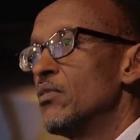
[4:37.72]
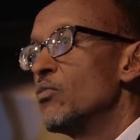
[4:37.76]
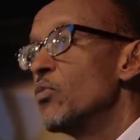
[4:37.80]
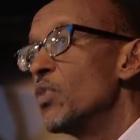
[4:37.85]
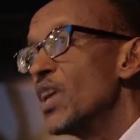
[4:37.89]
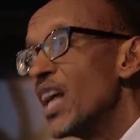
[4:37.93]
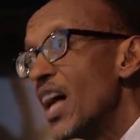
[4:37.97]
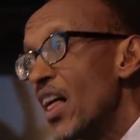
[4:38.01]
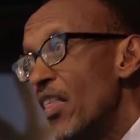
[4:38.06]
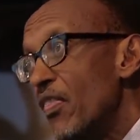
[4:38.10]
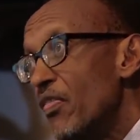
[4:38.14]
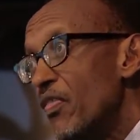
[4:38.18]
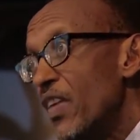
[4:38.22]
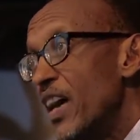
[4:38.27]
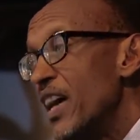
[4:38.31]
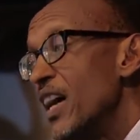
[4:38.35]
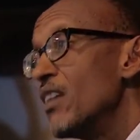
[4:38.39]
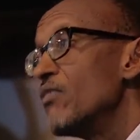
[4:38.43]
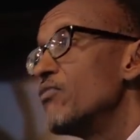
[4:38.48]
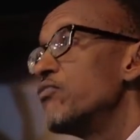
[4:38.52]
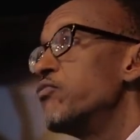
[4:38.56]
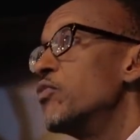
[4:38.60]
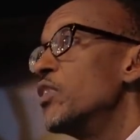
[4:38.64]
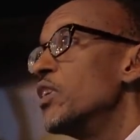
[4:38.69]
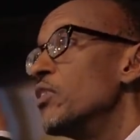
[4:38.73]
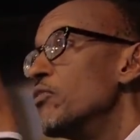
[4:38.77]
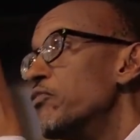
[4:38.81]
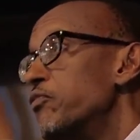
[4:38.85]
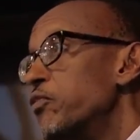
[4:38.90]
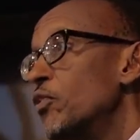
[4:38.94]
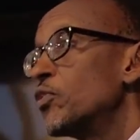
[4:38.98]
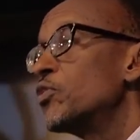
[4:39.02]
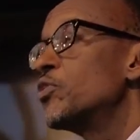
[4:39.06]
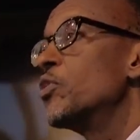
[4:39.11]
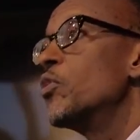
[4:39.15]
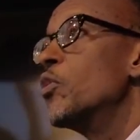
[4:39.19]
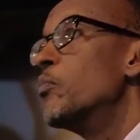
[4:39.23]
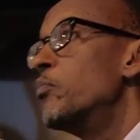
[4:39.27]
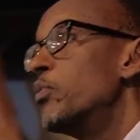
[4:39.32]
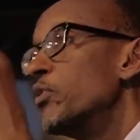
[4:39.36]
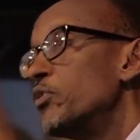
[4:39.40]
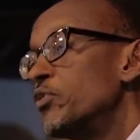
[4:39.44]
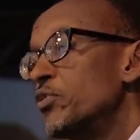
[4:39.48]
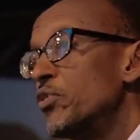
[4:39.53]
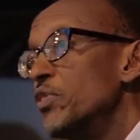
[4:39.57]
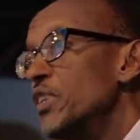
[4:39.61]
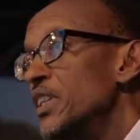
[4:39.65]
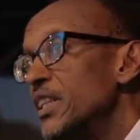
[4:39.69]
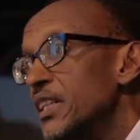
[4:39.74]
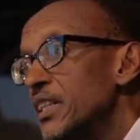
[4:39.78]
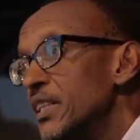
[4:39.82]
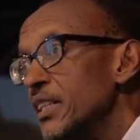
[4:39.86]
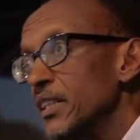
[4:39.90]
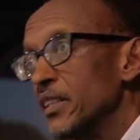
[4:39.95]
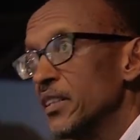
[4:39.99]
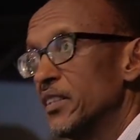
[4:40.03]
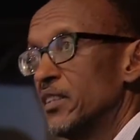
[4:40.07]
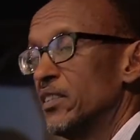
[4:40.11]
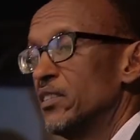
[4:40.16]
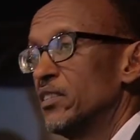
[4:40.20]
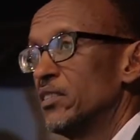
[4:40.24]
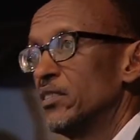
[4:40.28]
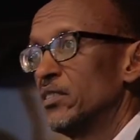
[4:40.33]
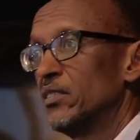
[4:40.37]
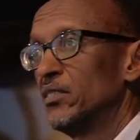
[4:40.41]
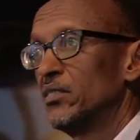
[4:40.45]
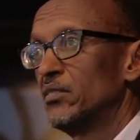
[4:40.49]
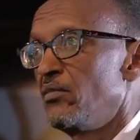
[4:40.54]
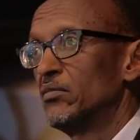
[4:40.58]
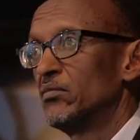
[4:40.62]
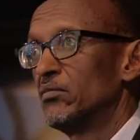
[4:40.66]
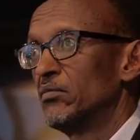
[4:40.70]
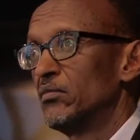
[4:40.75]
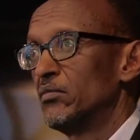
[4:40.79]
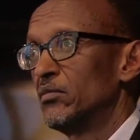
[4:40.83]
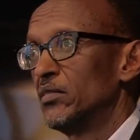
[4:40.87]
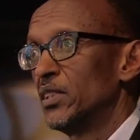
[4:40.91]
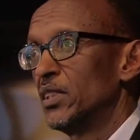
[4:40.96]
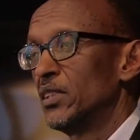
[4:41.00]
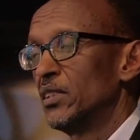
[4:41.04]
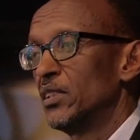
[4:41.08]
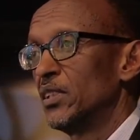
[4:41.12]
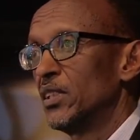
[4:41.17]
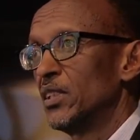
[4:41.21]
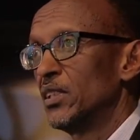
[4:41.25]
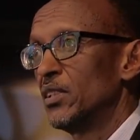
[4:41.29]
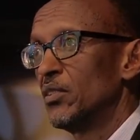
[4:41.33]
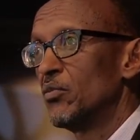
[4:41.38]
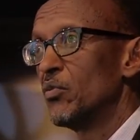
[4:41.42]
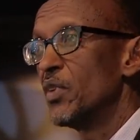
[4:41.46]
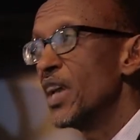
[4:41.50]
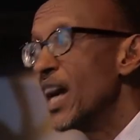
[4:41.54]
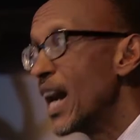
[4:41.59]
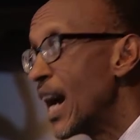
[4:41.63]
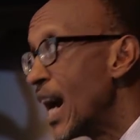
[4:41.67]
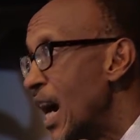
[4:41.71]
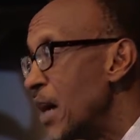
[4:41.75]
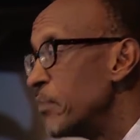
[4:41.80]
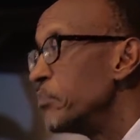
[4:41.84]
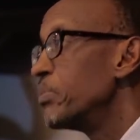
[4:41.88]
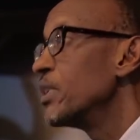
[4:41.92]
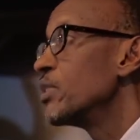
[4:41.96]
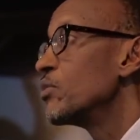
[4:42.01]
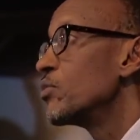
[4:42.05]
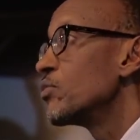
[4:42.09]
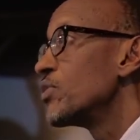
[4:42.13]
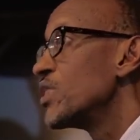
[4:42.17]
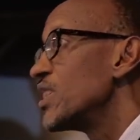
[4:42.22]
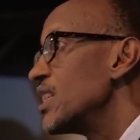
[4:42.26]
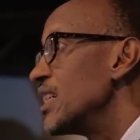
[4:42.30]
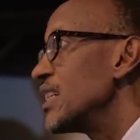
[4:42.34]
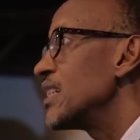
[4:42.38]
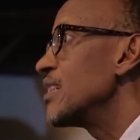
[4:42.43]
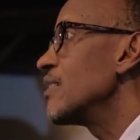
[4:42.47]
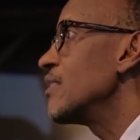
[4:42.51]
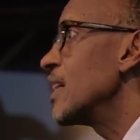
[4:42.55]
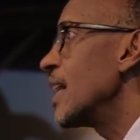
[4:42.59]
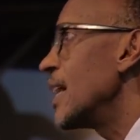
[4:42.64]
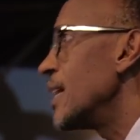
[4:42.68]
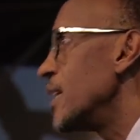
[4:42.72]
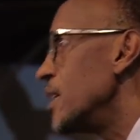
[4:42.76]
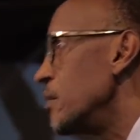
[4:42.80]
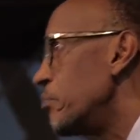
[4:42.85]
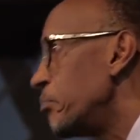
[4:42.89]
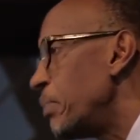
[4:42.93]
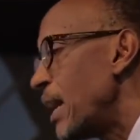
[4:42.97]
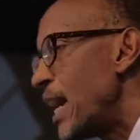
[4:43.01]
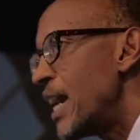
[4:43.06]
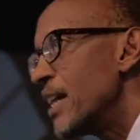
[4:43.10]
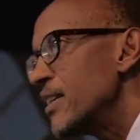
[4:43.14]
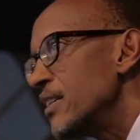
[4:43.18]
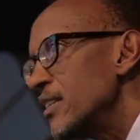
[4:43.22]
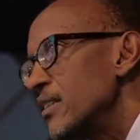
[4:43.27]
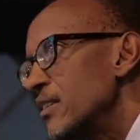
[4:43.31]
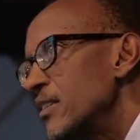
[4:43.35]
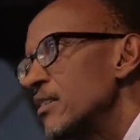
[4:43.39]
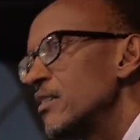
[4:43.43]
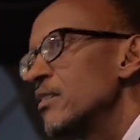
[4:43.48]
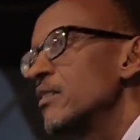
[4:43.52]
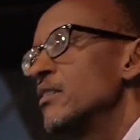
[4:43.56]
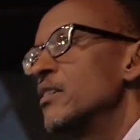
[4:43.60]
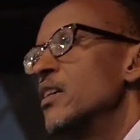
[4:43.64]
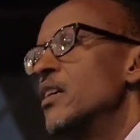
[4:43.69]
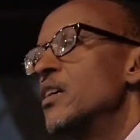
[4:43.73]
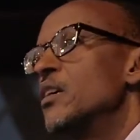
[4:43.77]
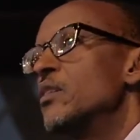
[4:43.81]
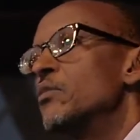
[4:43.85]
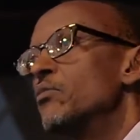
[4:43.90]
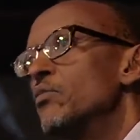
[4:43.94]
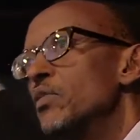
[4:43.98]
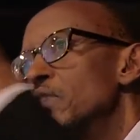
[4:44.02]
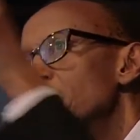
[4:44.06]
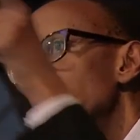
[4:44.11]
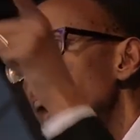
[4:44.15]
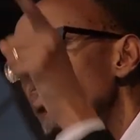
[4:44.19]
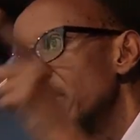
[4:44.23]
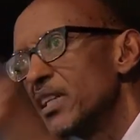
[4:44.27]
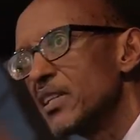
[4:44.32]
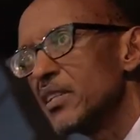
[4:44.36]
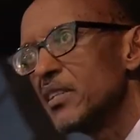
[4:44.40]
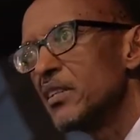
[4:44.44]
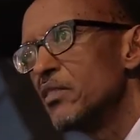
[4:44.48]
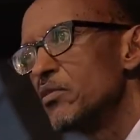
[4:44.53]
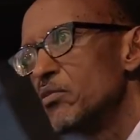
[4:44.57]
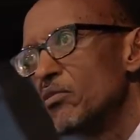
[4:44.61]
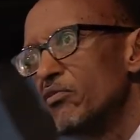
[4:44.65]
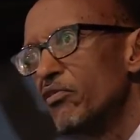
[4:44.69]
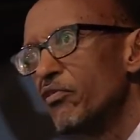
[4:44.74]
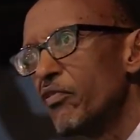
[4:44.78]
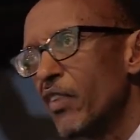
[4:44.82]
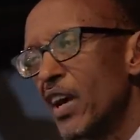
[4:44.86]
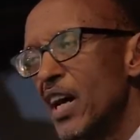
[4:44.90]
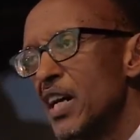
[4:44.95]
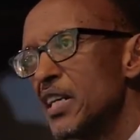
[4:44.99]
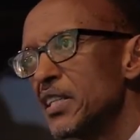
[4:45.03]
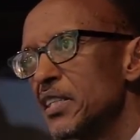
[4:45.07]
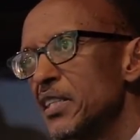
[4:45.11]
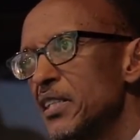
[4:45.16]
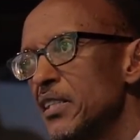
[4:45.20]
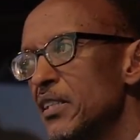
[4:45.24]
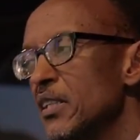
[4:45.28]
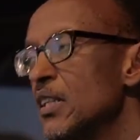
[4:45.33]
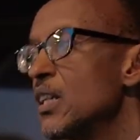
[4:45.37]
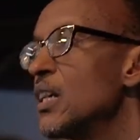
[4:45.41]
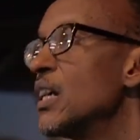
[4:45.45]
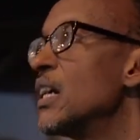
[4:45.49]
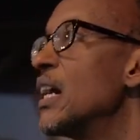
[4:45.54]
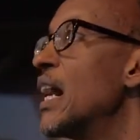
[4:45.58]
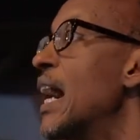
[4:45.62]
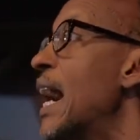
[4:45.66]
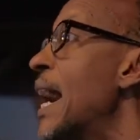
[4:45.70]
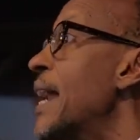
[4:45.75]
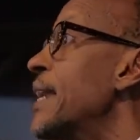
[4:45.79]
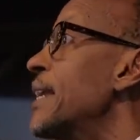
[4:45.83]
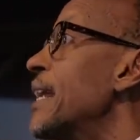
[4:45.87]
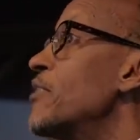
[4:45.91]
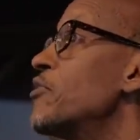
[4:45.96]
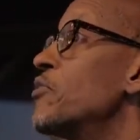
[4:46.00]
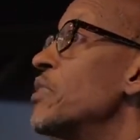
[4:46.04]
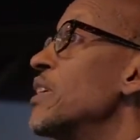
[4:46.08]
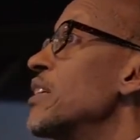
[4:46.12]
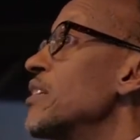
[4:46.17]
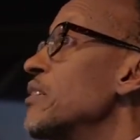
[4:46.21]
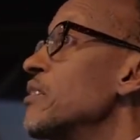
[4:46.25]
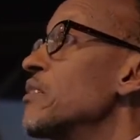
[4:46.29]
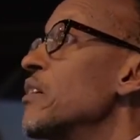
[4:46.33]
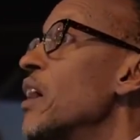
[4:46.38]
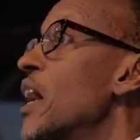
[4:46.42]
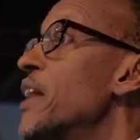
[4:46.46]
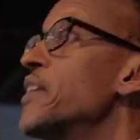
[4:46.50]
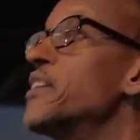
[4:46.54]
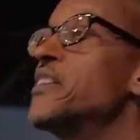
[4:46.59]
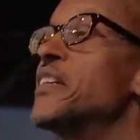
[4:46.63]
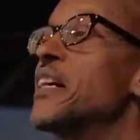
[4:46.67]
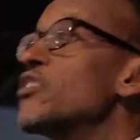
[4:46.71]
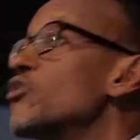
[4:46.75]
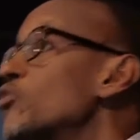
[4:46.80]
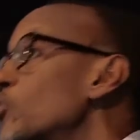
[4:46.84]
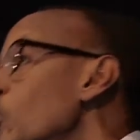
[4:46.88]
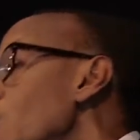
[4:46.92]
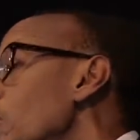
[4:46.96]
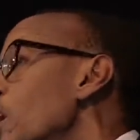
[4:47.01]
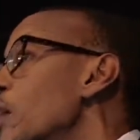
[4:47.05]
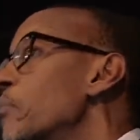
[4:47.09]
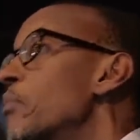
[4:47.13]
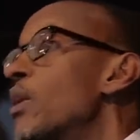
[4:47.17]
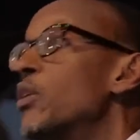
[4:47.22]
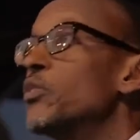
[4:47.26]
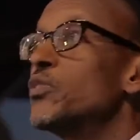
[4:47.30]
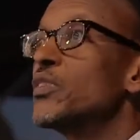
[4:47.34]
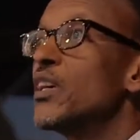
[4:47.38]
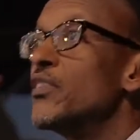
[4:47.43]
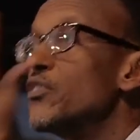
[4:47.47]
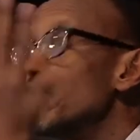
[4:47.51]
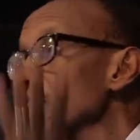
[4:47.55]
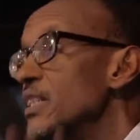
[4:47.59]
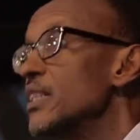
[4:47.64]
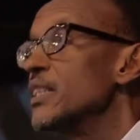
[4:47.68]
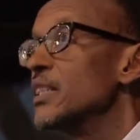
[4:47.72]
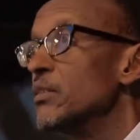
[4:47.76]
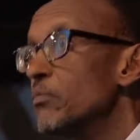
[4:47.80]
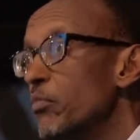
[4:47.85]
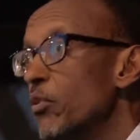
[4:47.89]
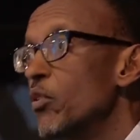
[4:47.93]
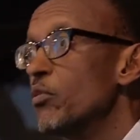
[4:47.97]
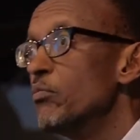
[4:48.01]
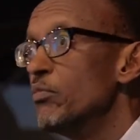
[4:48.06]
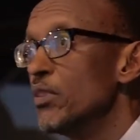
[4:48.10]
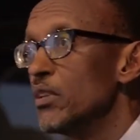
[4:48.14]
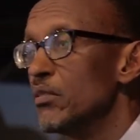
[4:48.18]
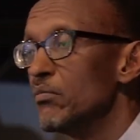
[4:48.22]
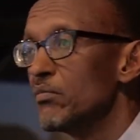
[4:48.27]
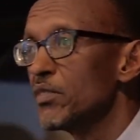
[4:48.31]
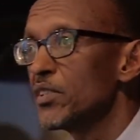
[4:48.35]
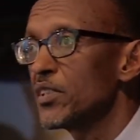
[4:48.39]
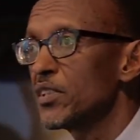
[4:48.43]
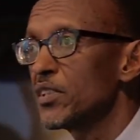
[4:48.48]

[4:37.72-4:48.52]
We are there for a photo opportunity. We are happy to sit there in Paris with the President of France and address and just talk about addressing problems.